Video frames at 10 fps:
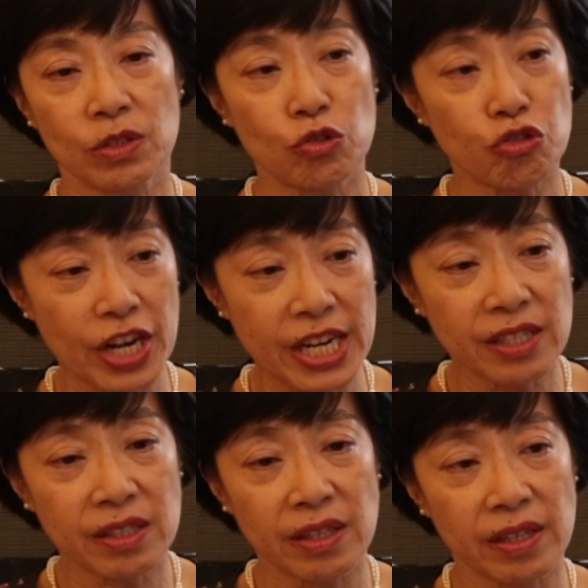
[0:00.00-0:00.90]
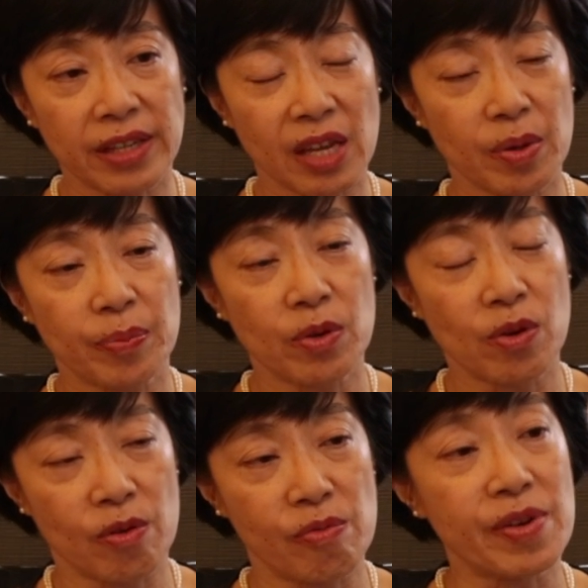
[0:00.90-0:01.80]
trained and
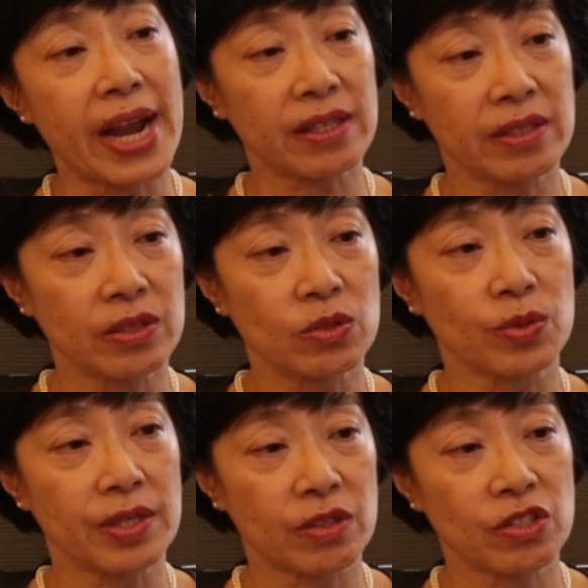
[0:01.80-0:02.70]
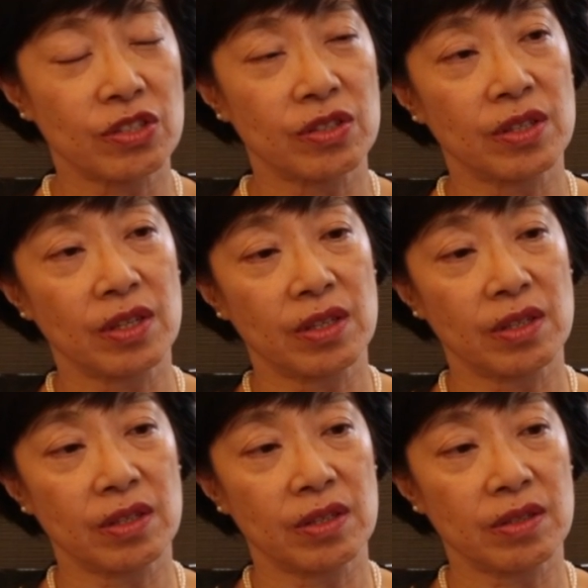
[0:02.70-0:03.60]
capable of reacting to such
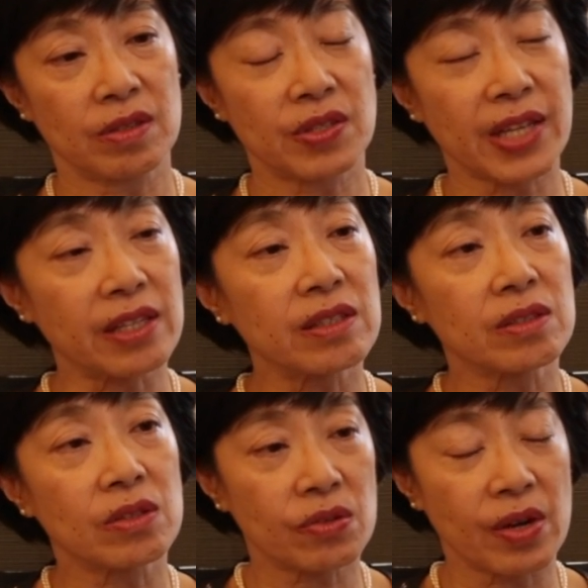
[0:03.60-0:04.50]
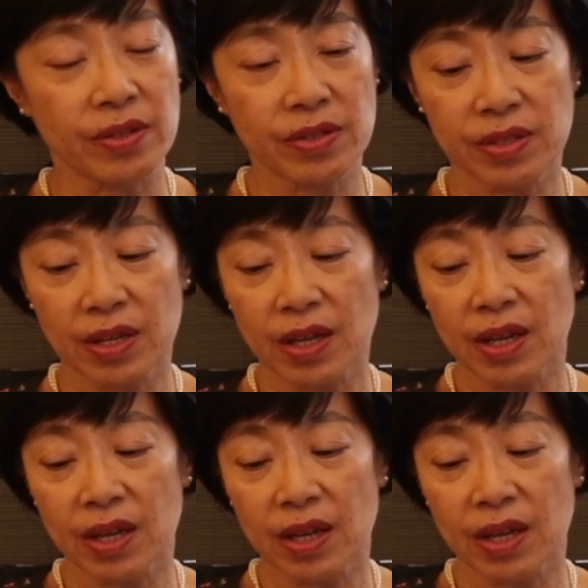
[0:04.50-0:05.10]
sudden threats.